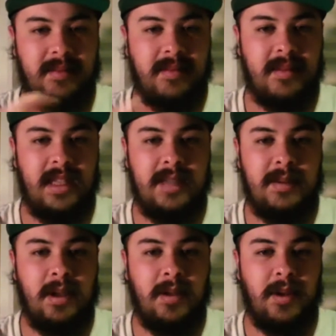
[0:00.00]
these
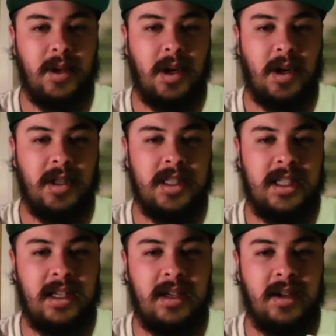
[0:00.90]
beautiful cards
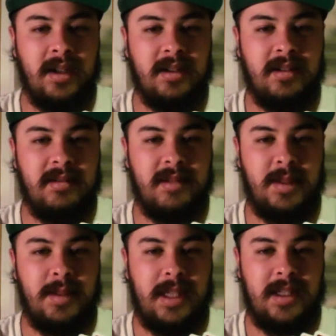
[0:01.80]
here
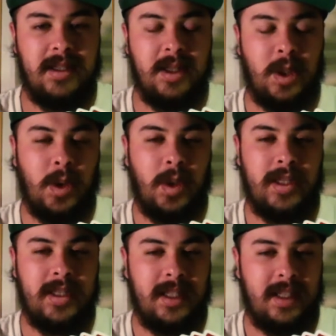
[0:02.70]
just because they're
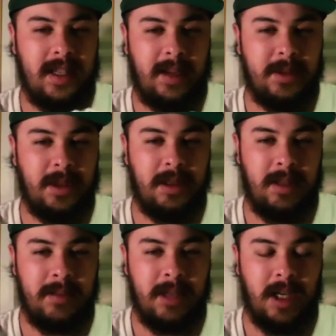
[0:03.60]
noisy and absolutely
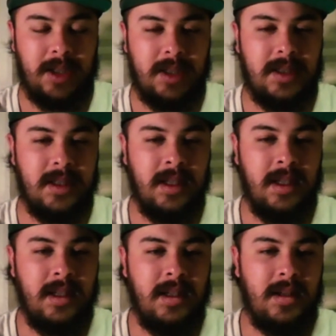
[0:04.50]
obnoxious.
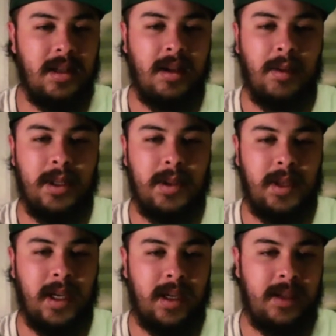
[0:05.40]
What do you
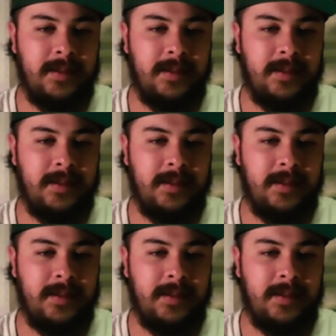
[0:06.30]
got?